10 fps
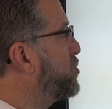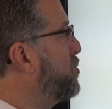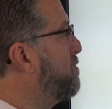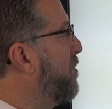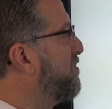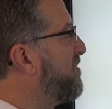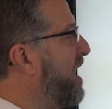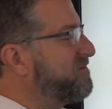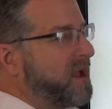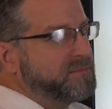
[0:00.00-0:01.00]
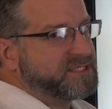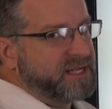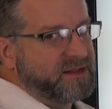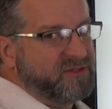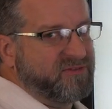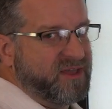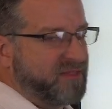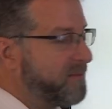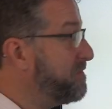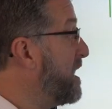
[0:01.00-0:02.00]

2.5 times 10 to the fifth.